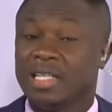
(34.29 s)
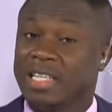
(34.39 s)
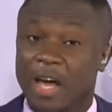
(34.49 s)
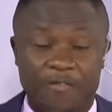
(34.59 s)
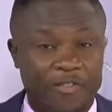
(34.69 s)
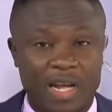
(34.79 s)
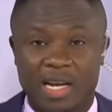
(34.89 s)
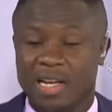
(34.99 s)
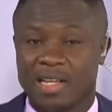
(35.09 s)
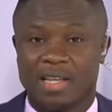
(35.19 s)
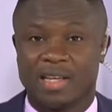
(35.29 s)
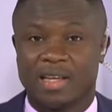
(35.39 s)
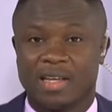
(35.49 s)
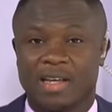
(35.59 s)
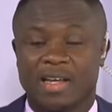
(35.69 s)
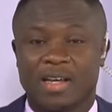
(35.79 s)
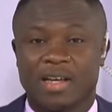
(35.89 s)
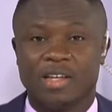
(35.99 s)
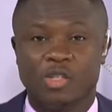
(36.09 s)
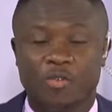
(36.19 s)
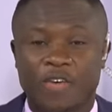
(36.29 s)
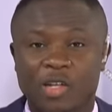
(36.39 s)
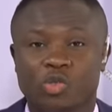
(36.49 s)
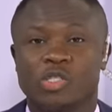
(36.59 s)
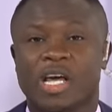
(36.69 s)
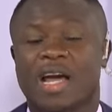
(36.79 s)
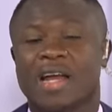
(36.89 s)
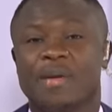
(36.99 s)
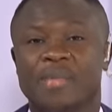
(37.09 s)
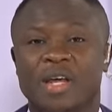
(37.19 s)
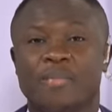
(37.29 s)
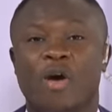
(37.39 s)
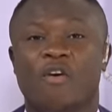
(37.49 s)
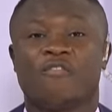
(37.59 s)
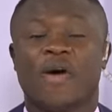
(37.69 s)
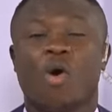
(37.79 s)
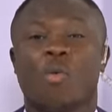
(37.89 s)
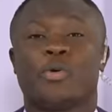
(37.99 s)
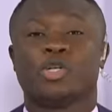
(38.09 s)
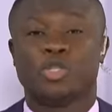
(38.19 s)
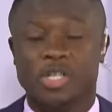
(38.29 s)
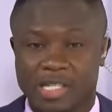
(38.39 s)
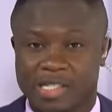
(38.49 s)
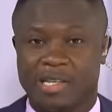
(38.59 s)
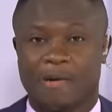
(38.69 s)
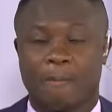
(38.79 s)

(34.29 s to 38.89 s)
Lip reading: Definitely Juventus academy ne be offer opportunity